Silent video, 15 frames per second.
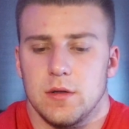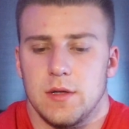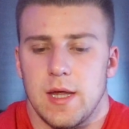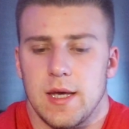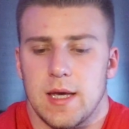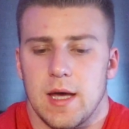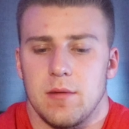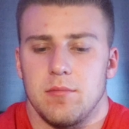
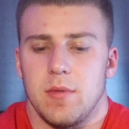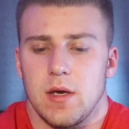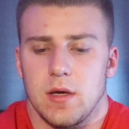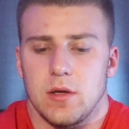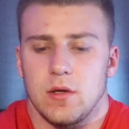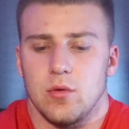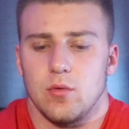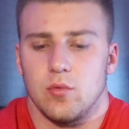they can
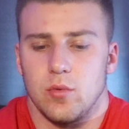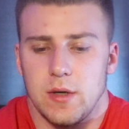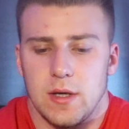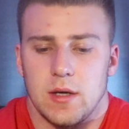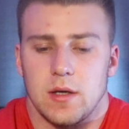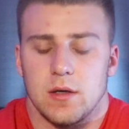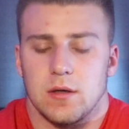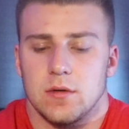make you
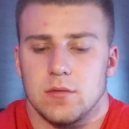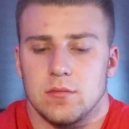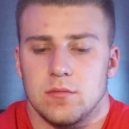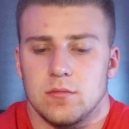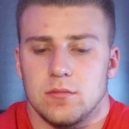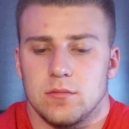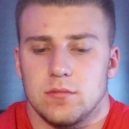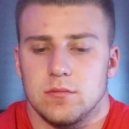weak,
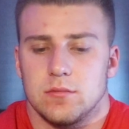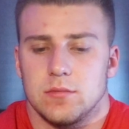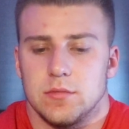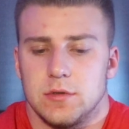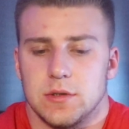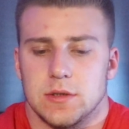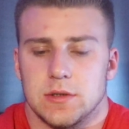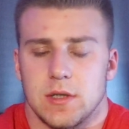
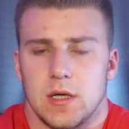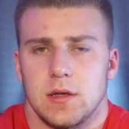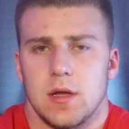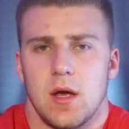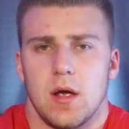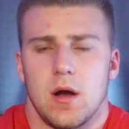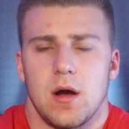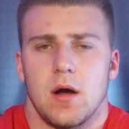just like
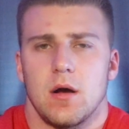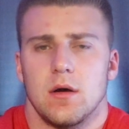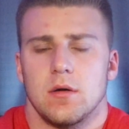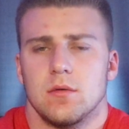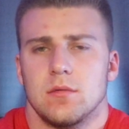they are.